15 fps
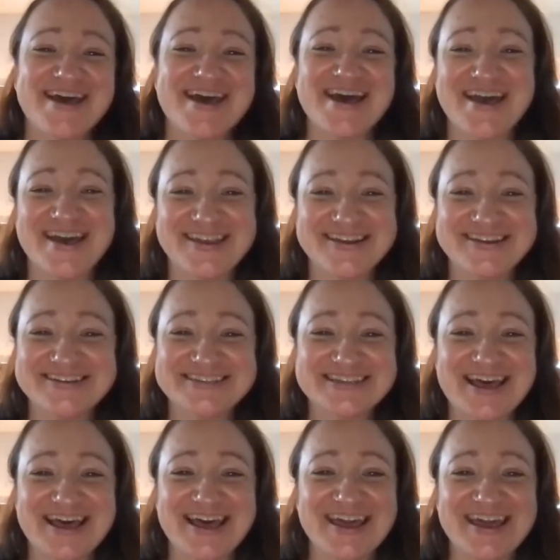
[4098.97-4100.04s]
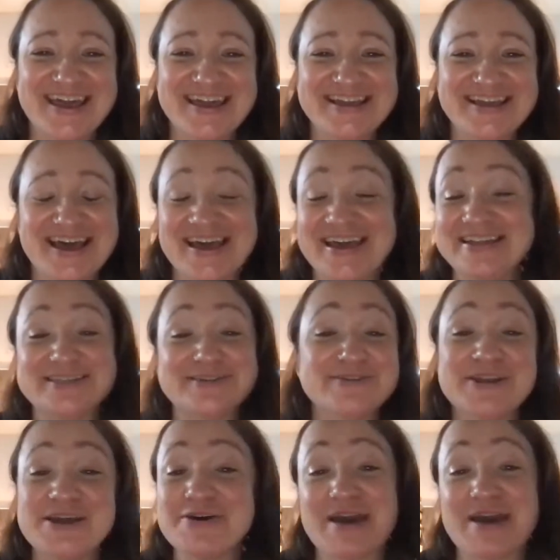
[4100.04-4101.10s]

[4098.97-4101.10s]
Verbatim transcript: and i i don't know